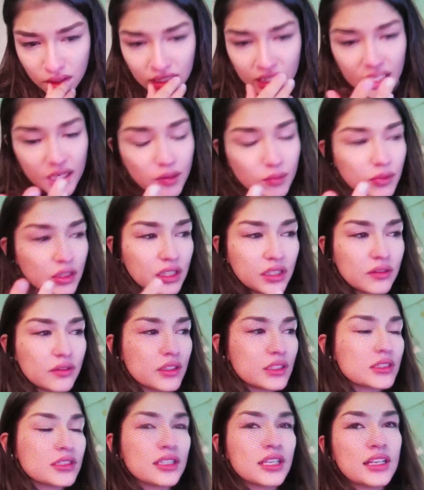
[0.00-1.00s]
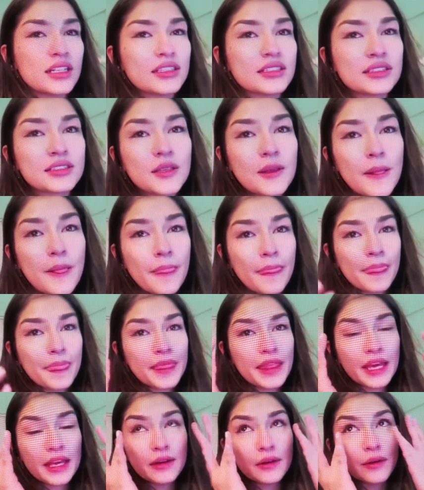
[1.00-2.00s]
I yeah. can't believe this, guys.
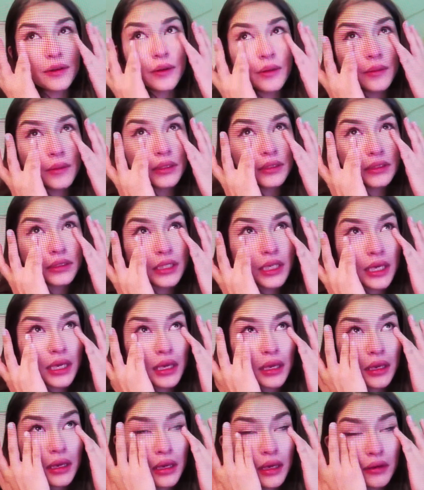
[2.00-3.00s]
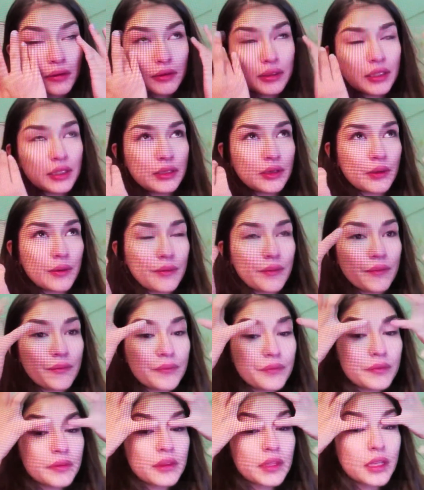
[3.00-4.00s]
I don't know what to say. Yes. I really don't.
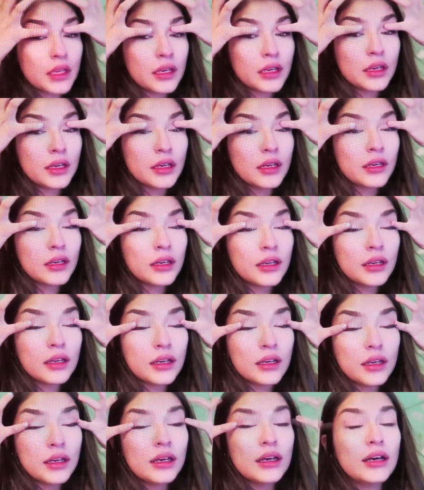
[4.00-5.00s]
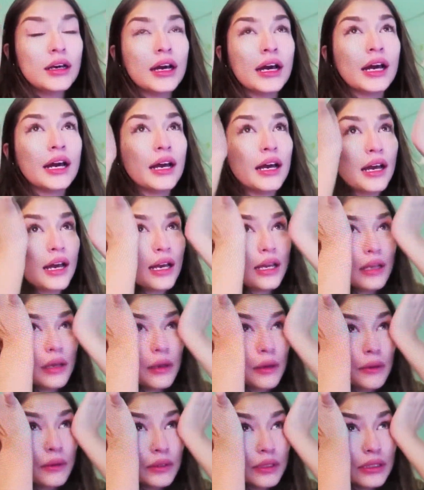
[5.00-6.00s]
Yep. You'll, you're running out of
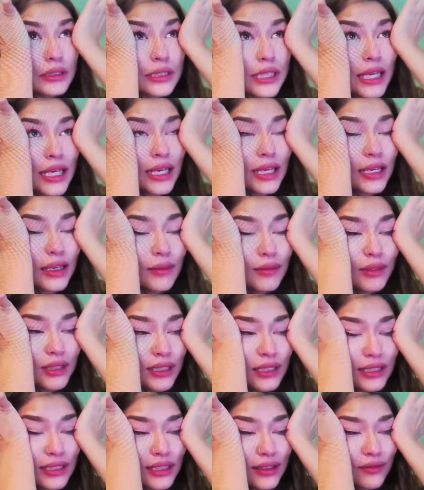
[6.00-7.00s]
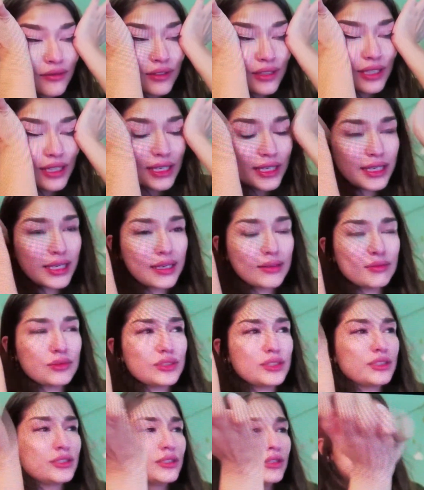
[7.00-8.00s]
mascara. to say because I feel like
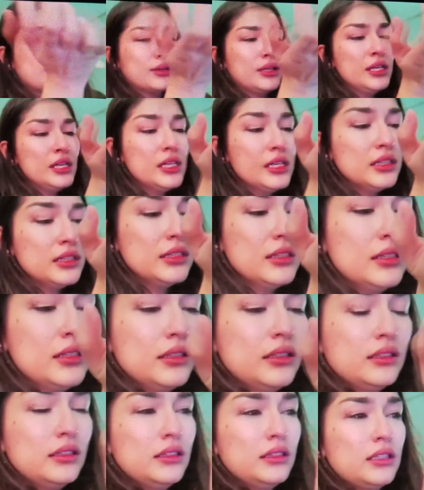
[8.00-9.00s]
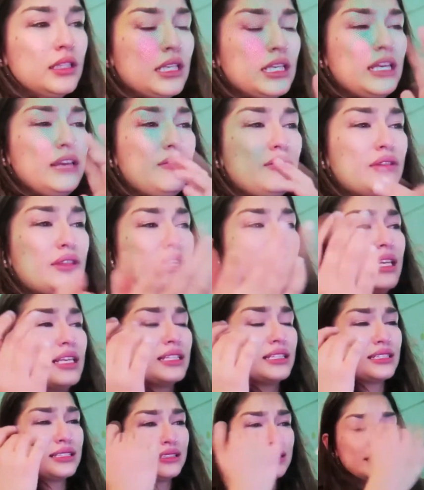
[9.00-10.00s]
I'm just so... Like,
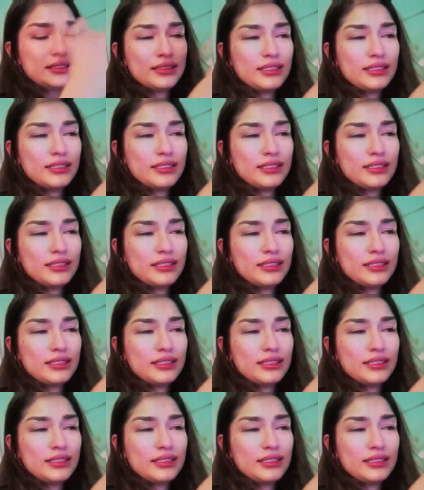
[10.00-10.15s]
everything is...